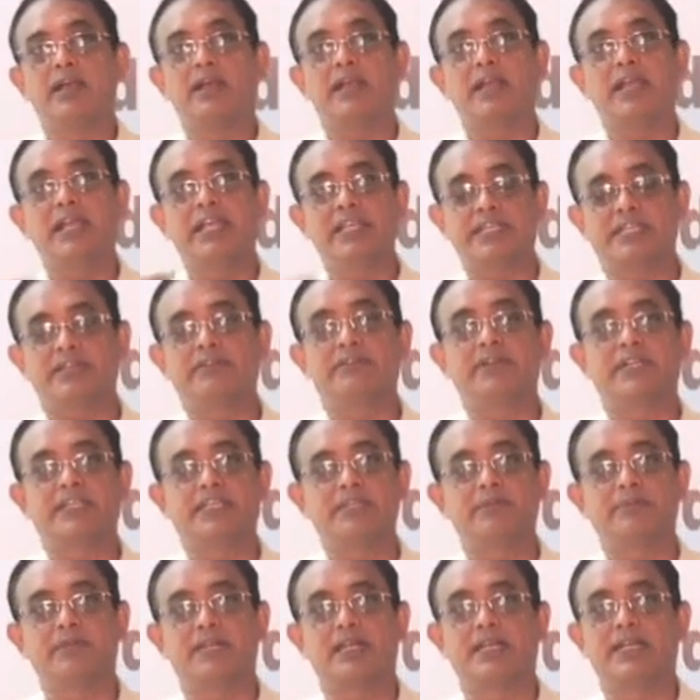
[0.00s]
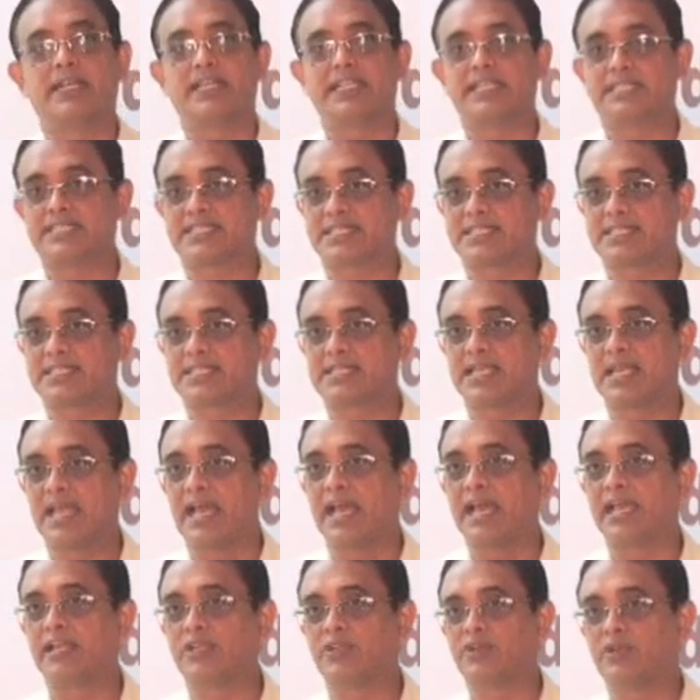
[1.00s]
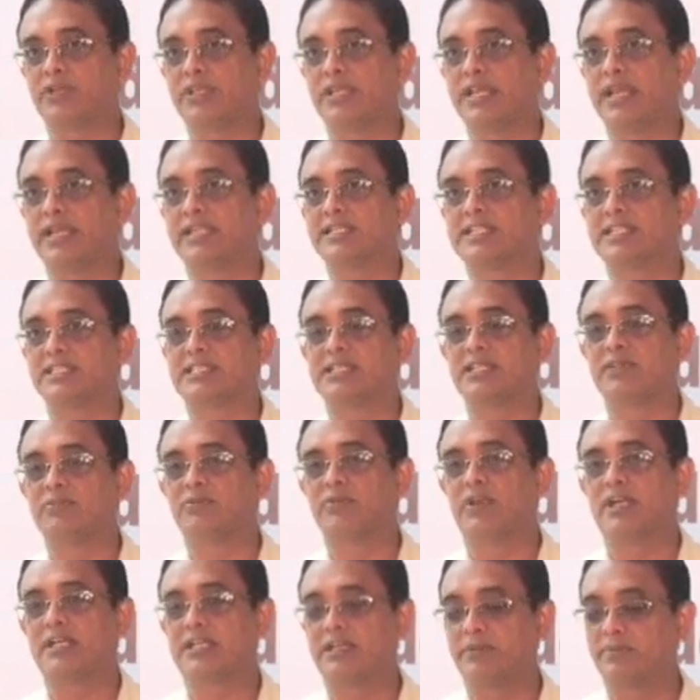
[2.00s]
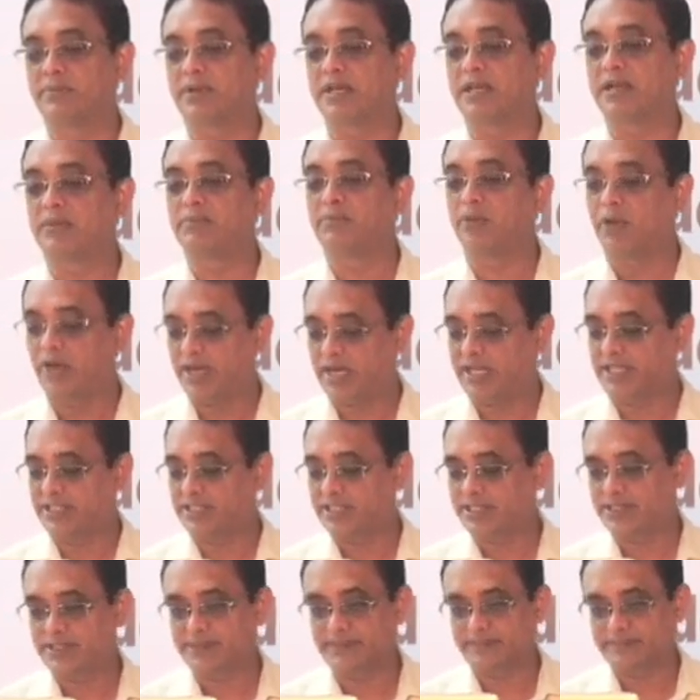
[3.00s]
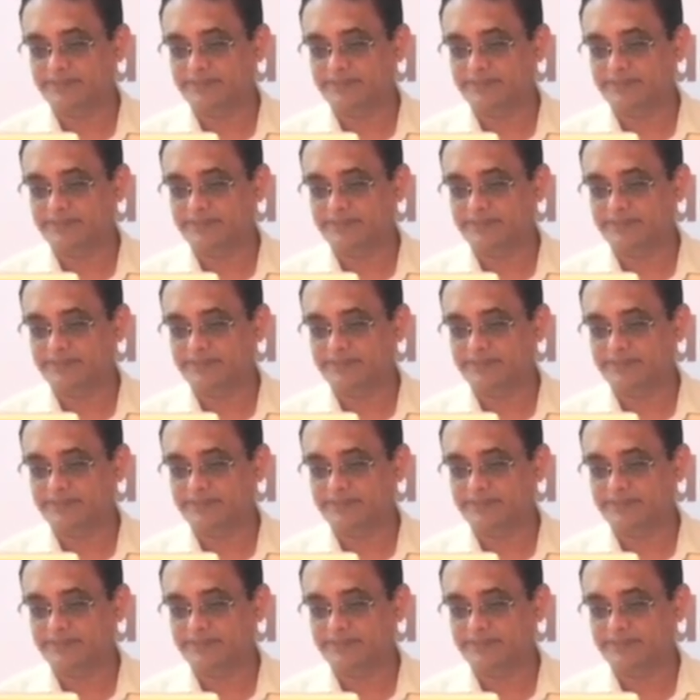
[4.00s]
intervertebral discs and to the adjacent vertebral bodies.